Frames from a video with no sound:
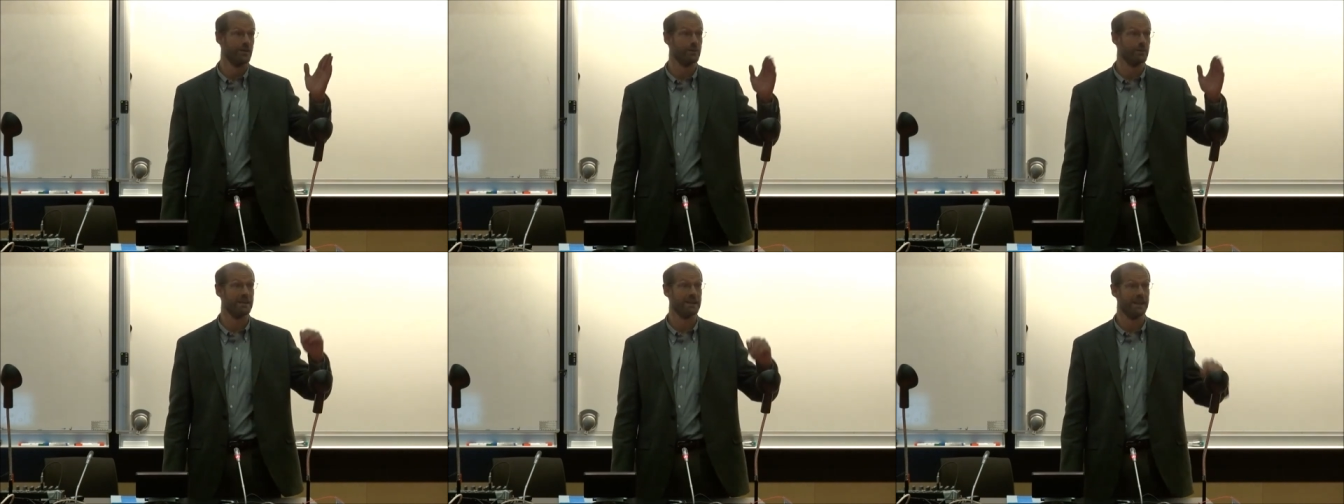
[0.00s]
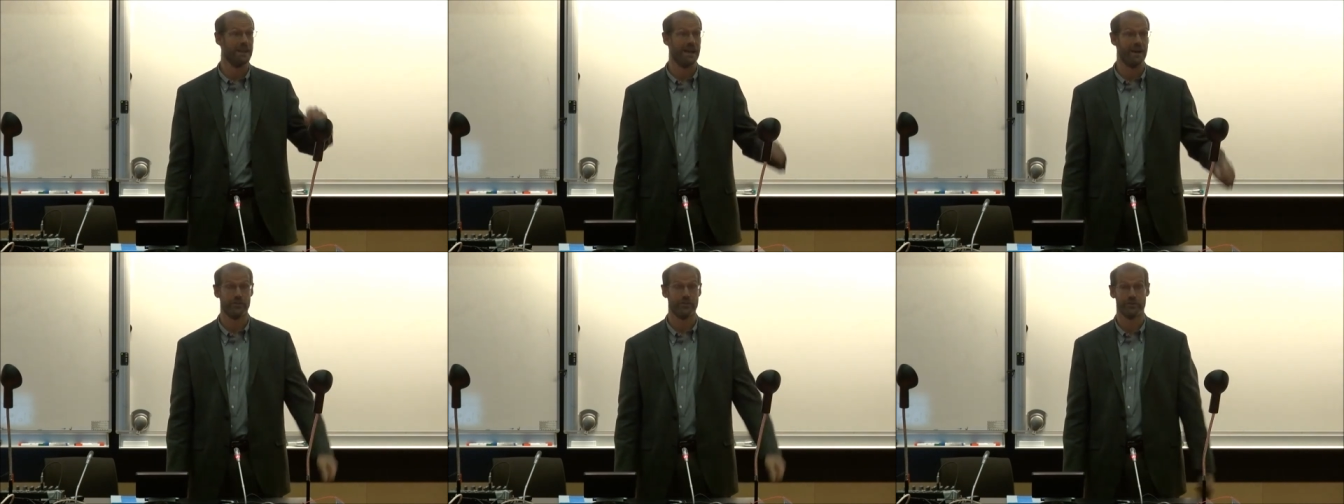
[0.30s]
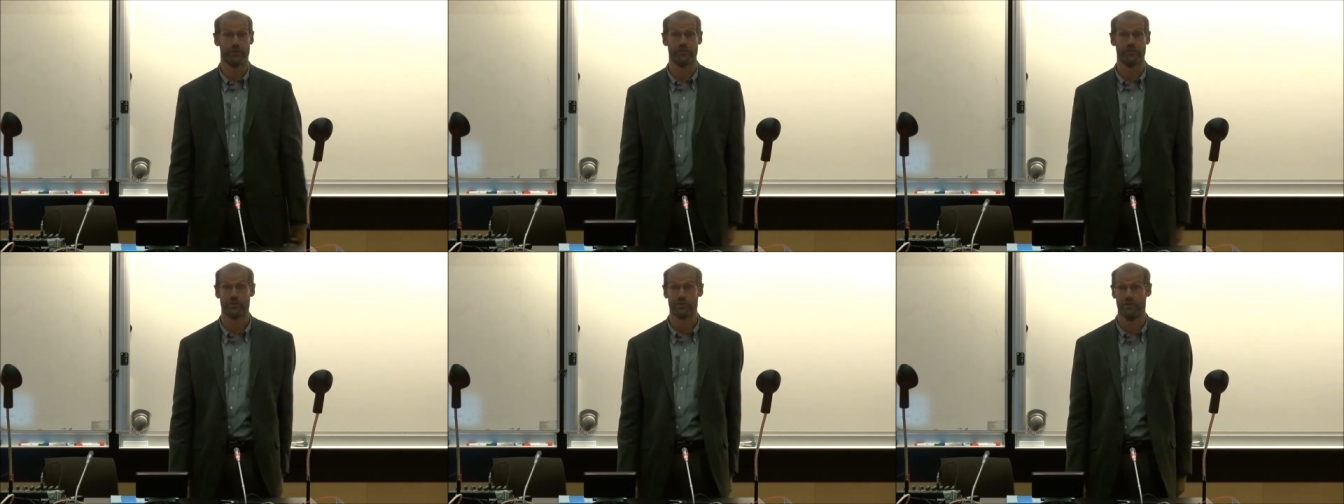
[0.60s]
we did a
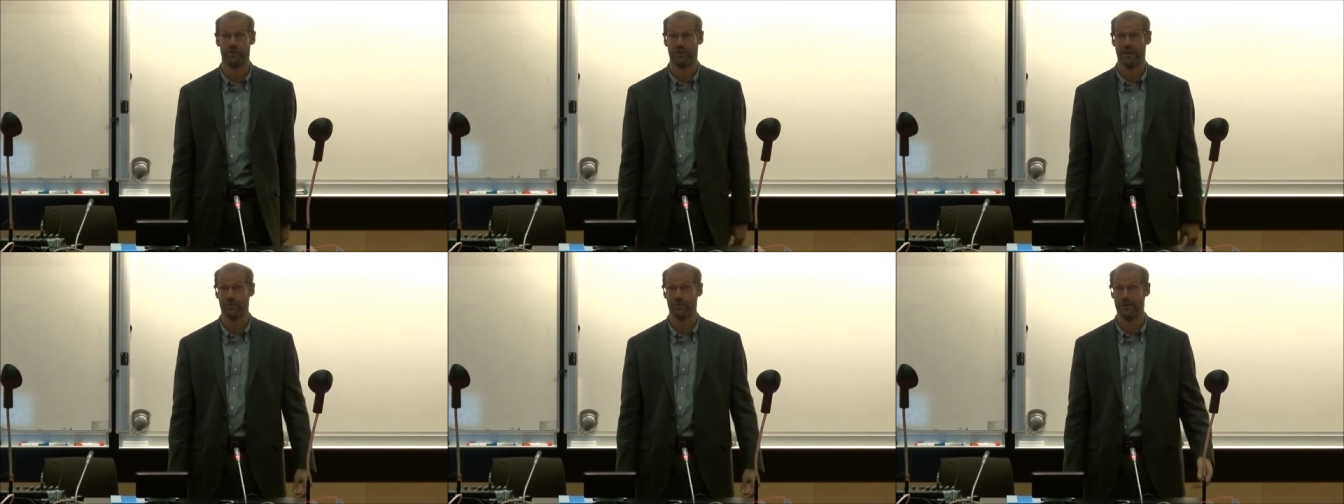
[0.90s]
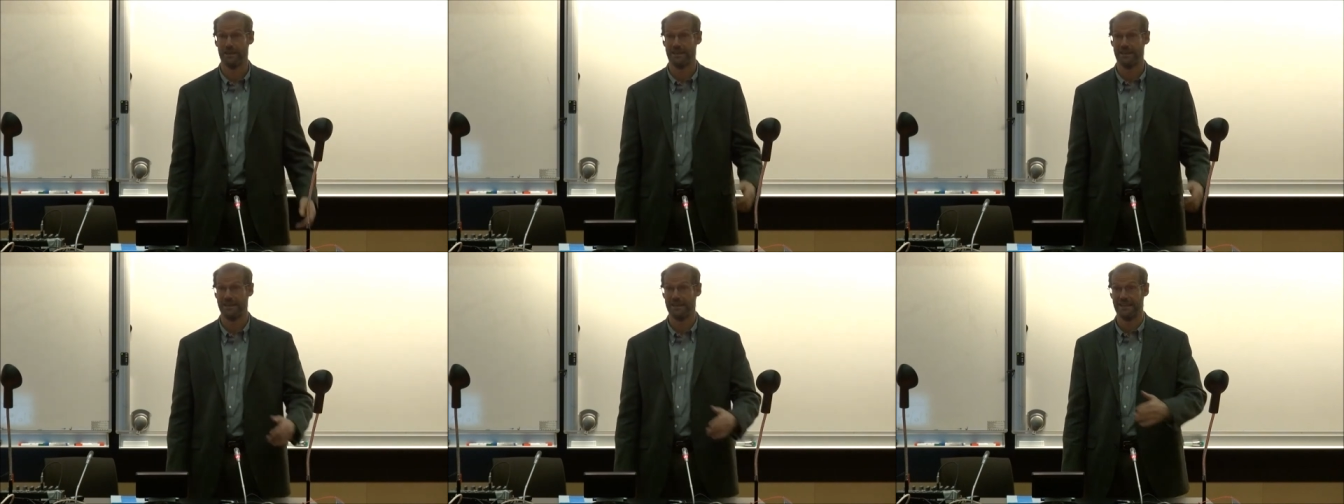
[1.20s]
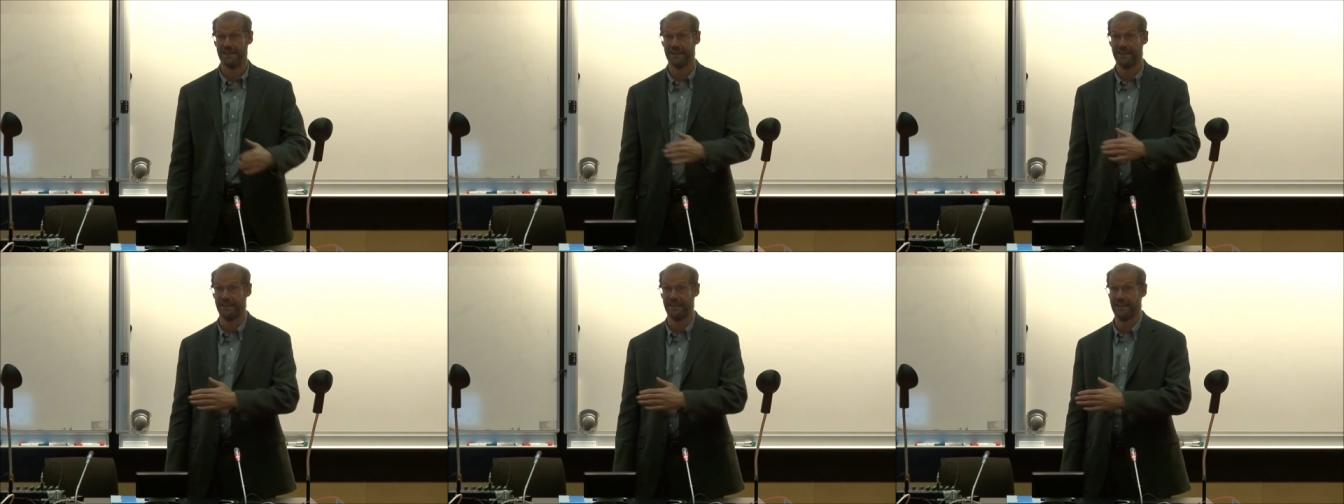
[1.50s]
household survey and we
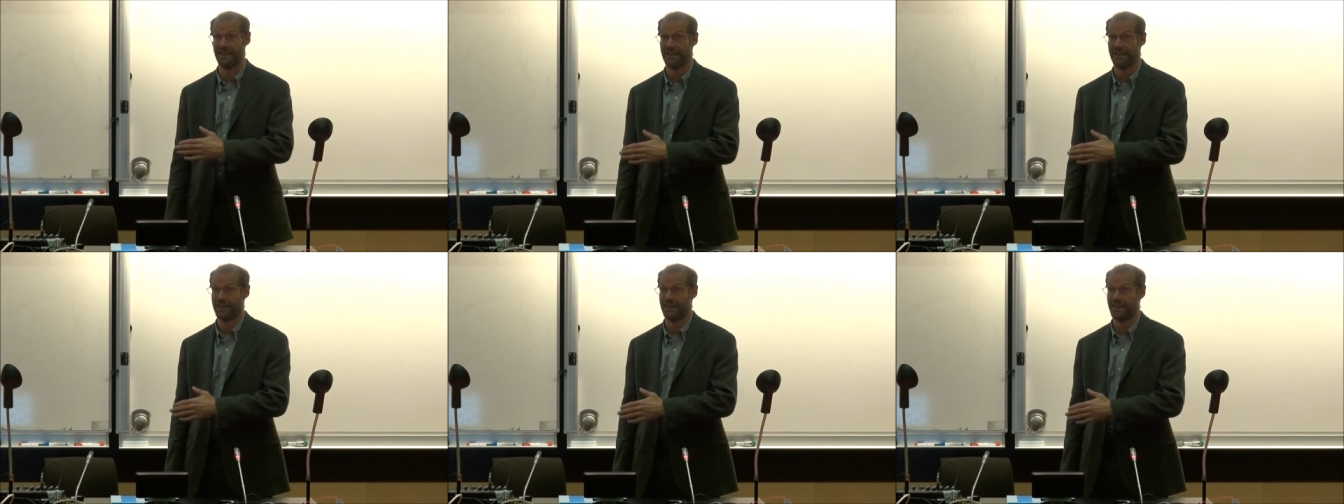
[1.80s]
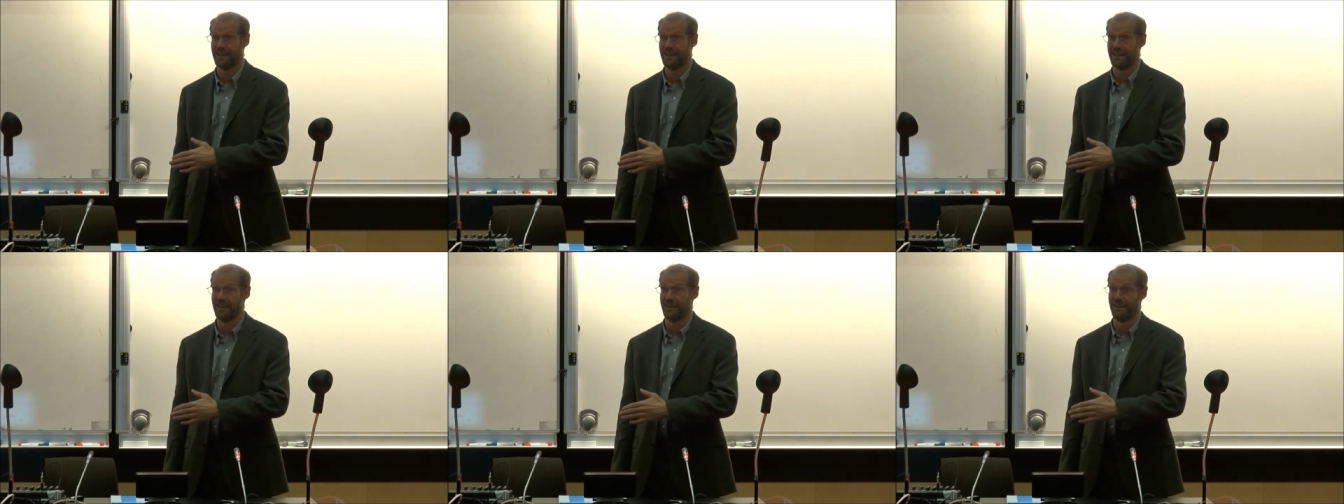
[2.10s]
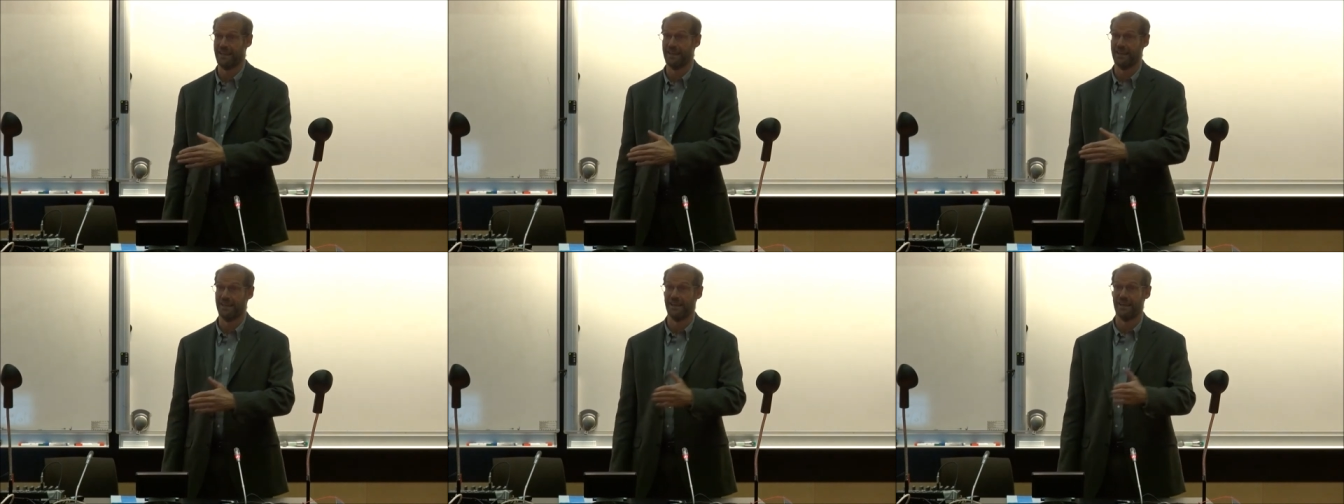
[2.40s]
did
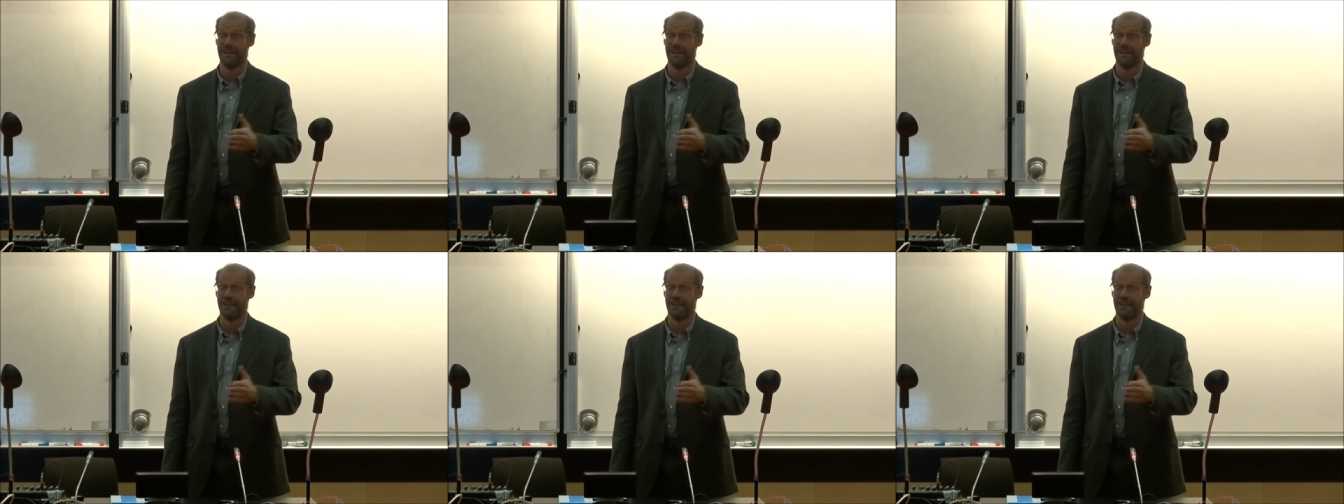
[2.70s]
a,